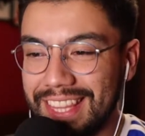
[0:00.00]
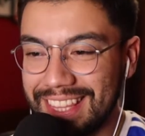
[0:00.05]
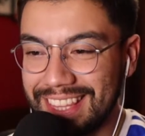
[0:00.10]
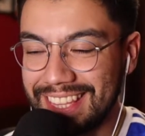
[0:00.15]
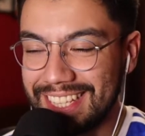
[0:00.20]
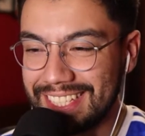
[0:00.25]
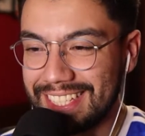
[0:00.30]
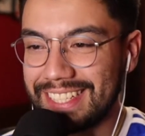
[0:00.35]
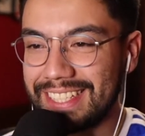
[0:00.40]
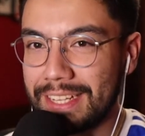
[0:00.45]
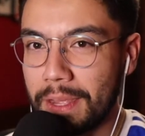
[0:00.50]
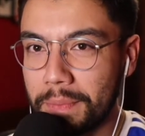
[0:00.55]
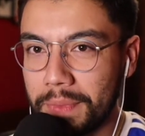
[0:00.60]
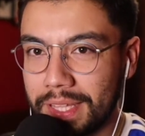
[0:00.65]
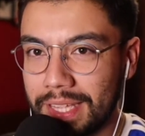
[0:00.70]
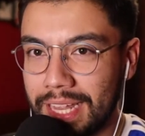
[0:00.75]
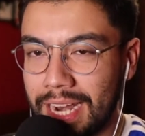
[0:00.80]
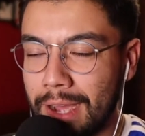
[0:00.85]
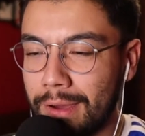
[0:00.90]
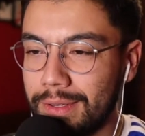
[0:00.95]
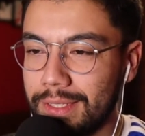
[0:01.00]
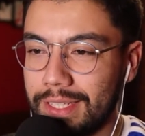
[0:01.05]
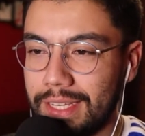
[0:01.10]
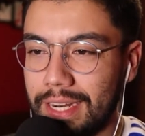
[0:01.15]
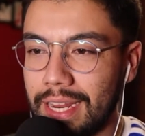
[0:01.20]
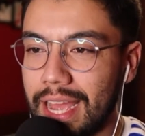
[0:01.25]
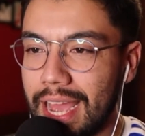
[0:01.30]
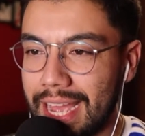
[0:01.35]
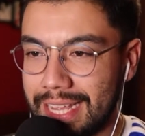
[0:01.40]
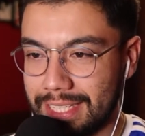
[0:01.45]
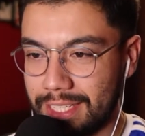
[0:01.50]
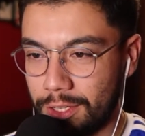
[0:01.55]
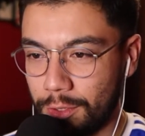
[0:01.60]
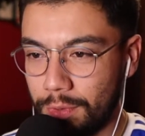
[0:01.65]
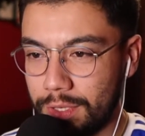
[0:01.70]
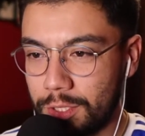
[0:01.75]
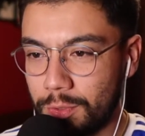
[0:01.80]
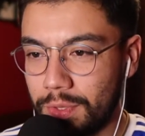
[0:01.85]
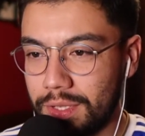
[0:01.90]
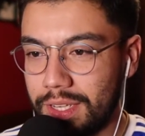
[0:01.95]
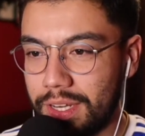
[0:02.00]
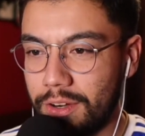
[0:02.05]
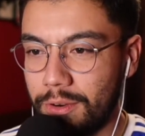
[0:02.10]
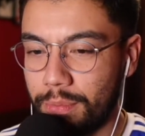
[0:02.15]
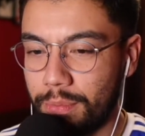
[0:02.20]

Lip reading: this is something that I was gonna ask you. Which one did you